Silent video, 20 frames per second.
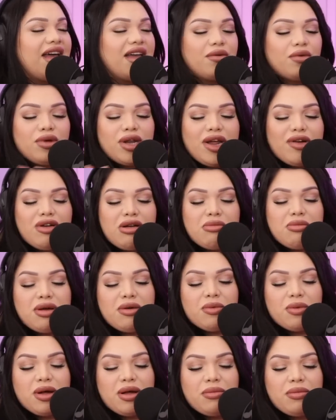I will never
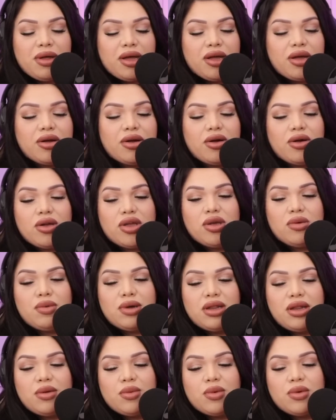remember. I'm like, girl, you
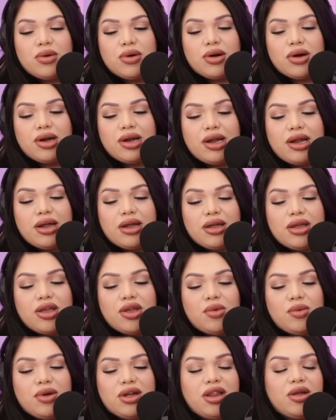really were
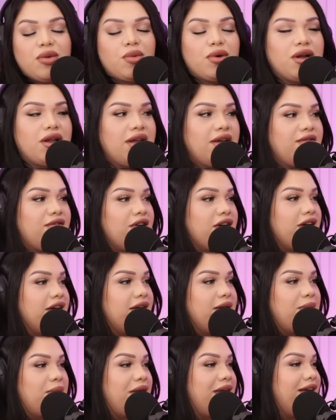like
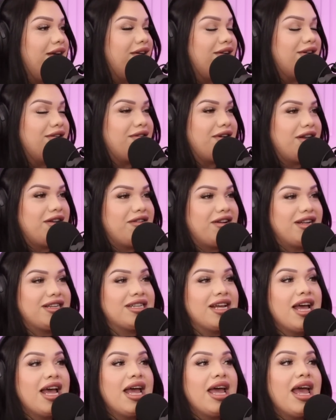fucking peeing on your wedding
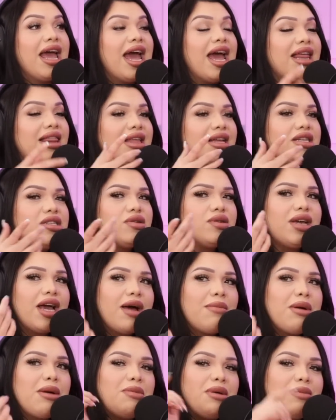dress. And then so
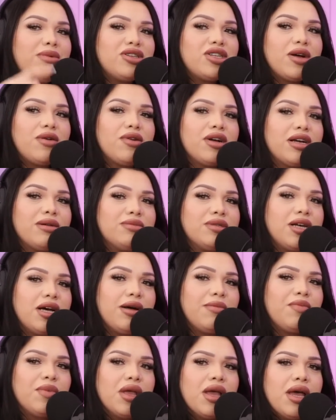yeah, my baby shower comes
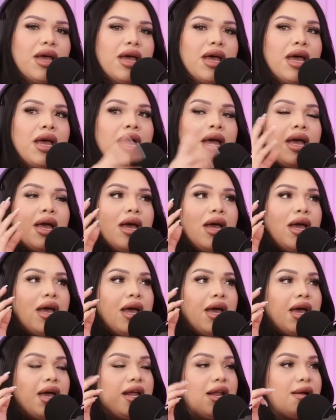up.
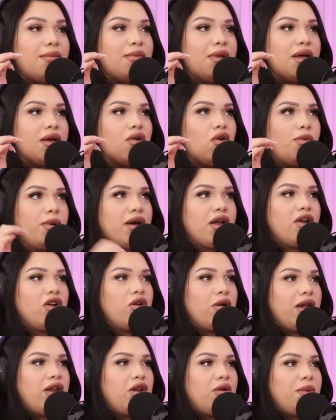And I'm like, oh my
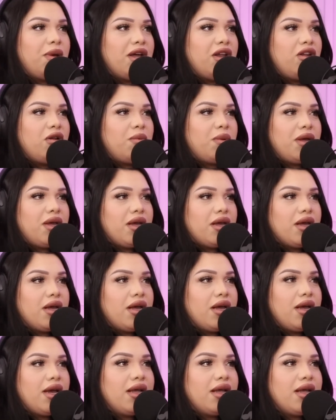god, I need to pee.